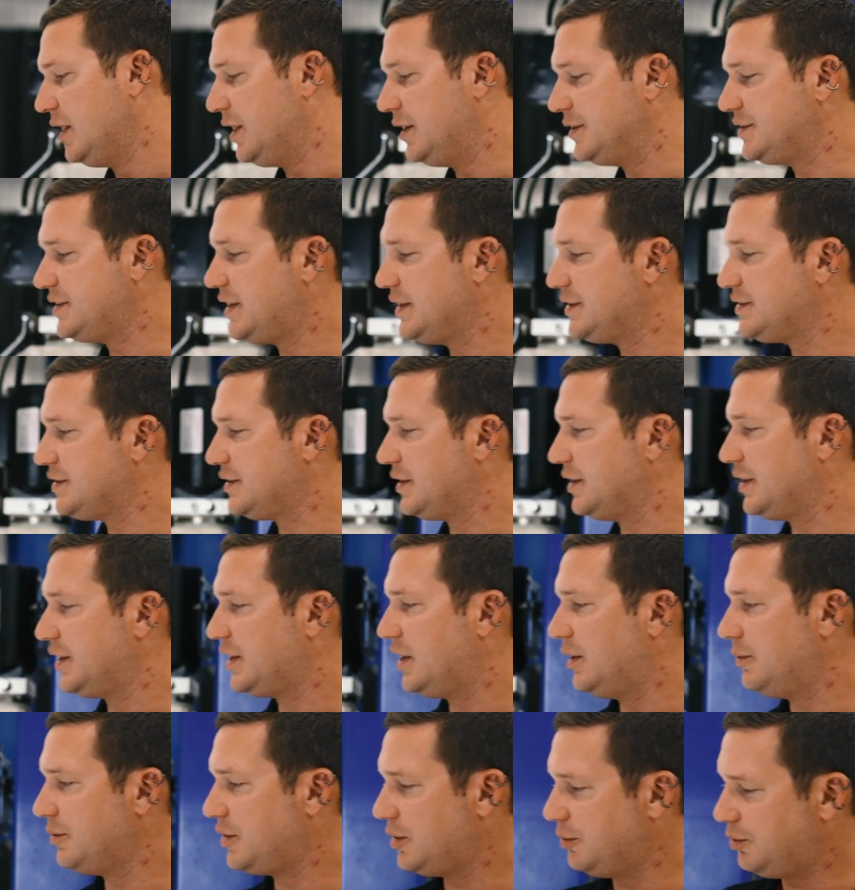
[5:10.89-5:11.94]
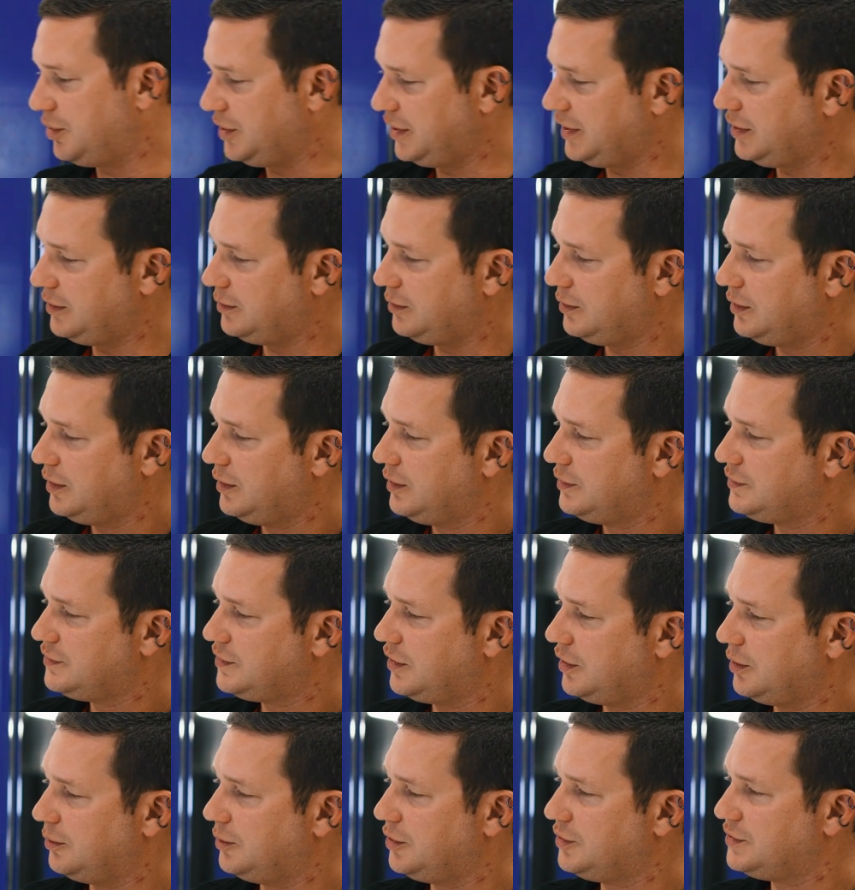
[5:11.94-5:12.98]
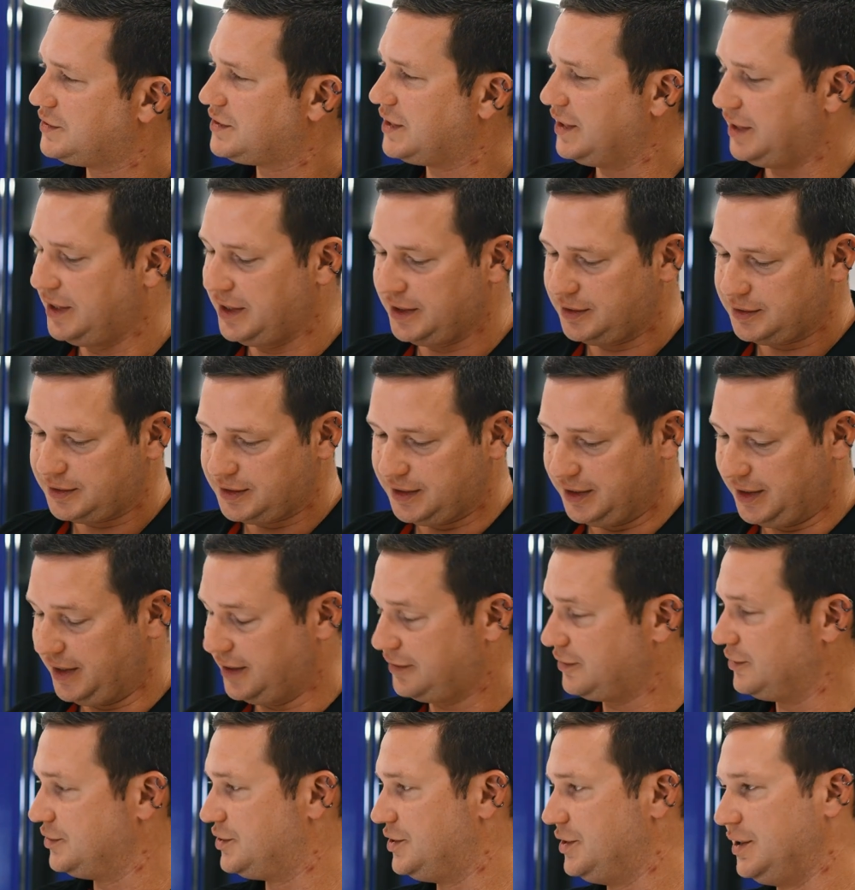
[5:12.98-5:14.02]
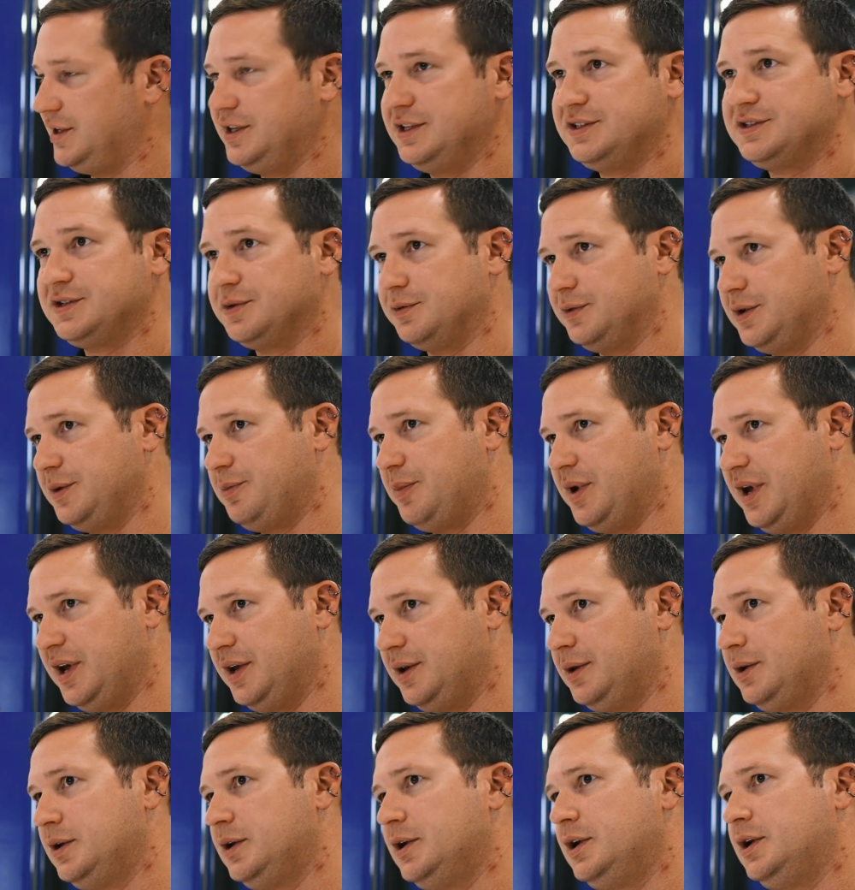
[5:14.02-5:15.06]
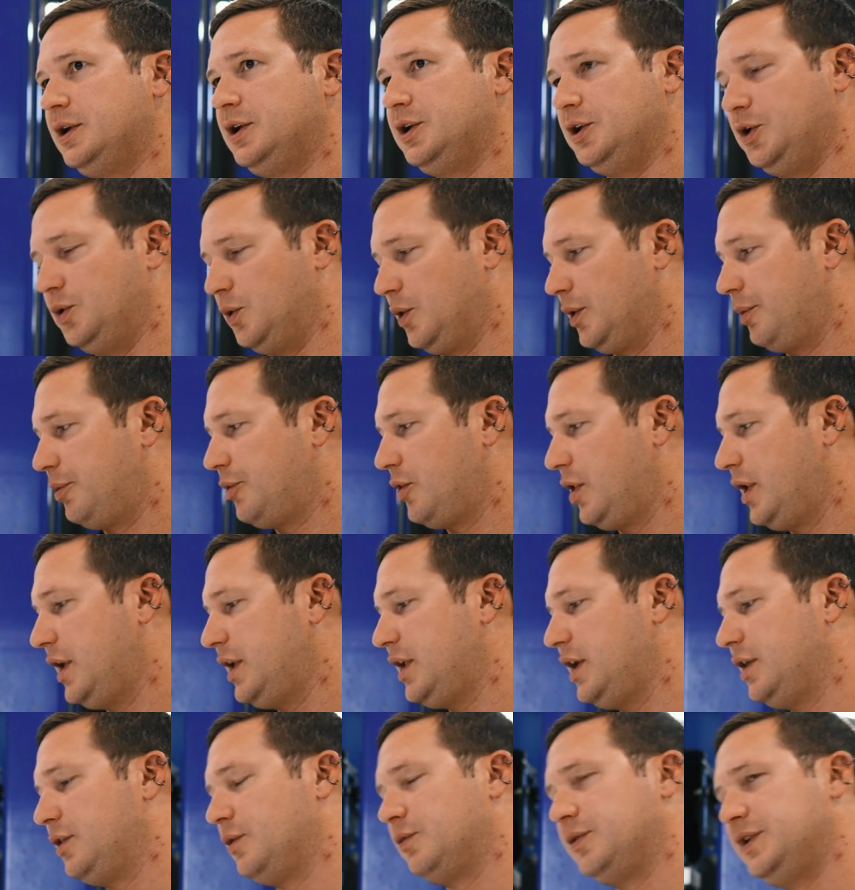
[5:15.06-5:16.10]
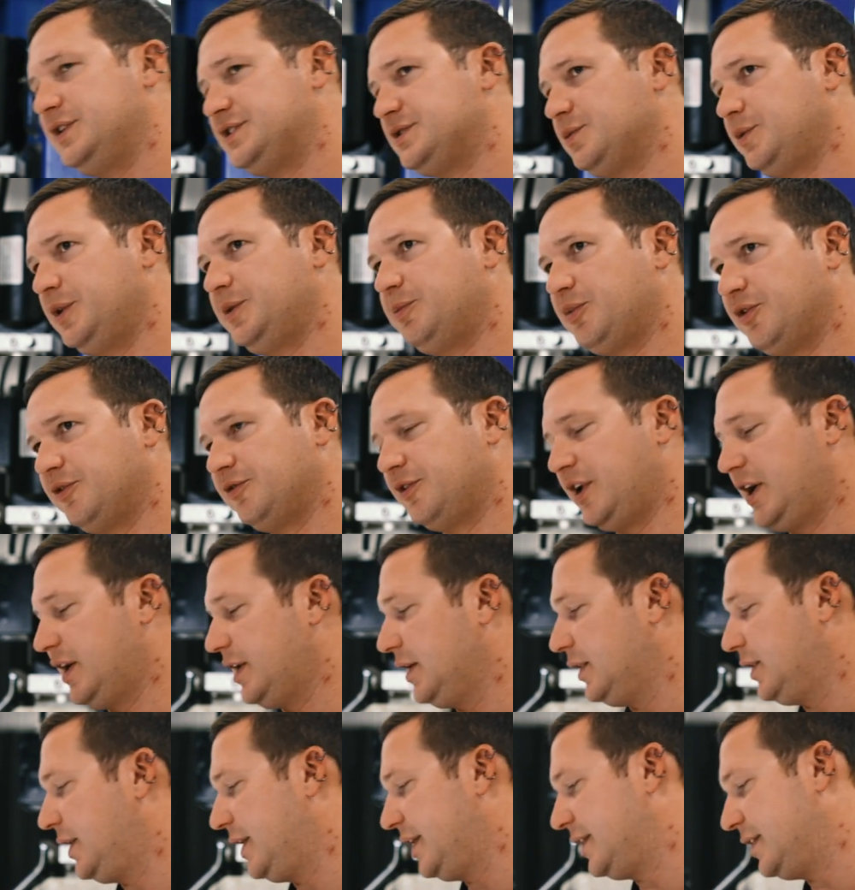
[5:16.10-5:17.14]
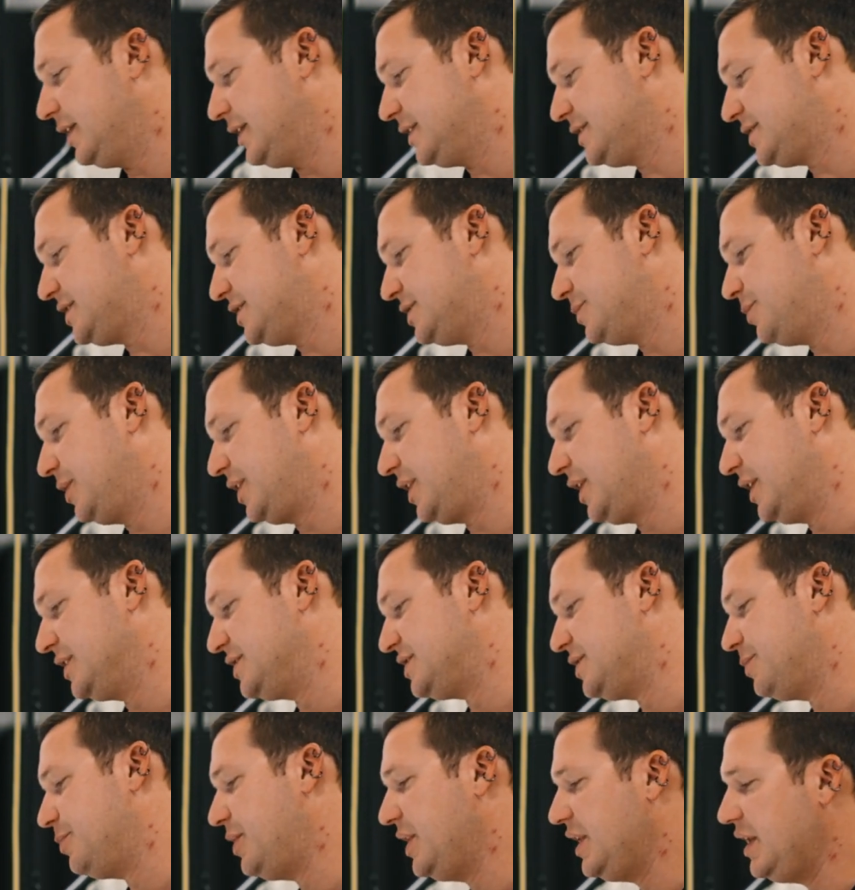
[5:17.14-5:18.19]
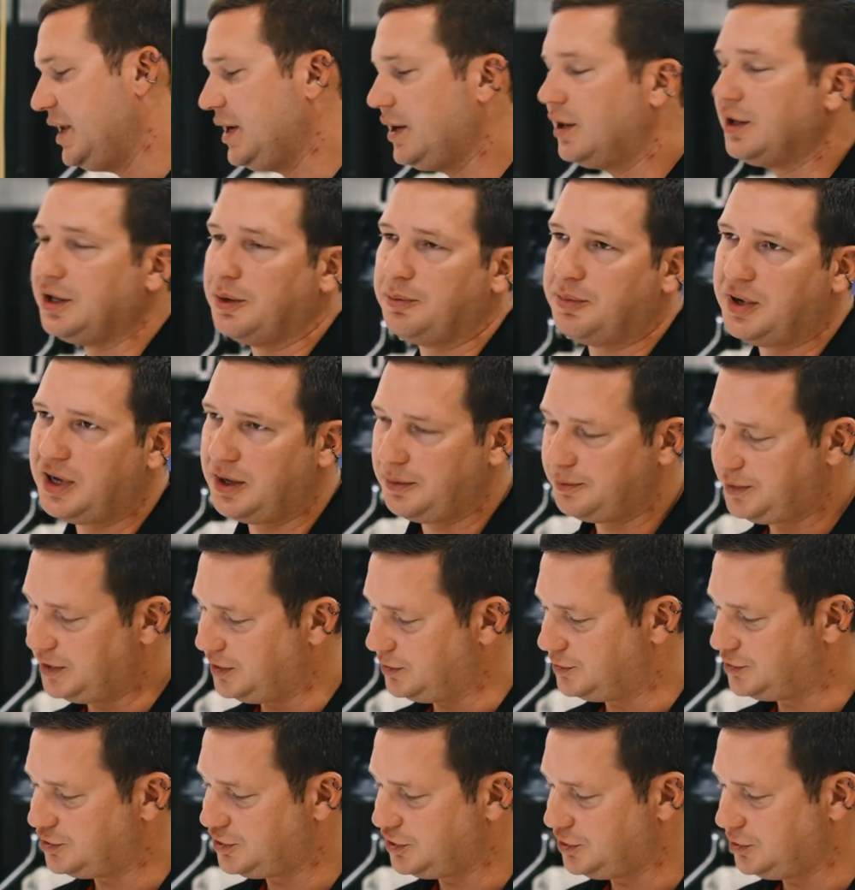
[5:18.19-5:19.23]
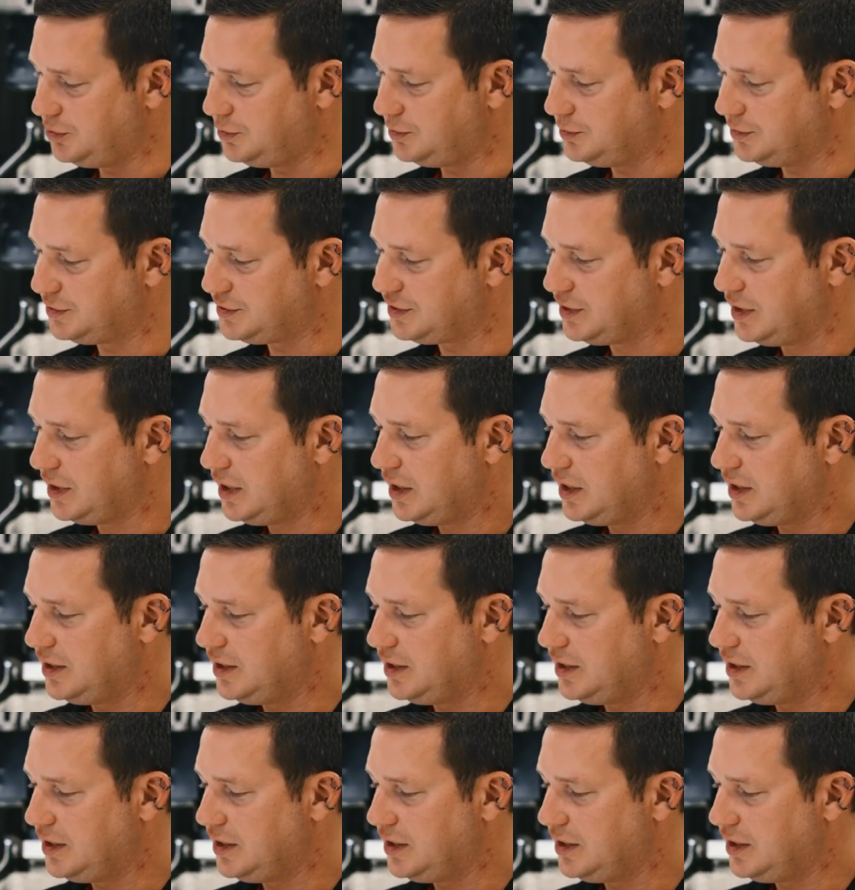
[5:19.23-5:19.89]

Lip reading: Those kits are gonna come complete. Terminals, connectors you need to repin your upgrade. And the reason we provide it like this is because depending on the pump you choose,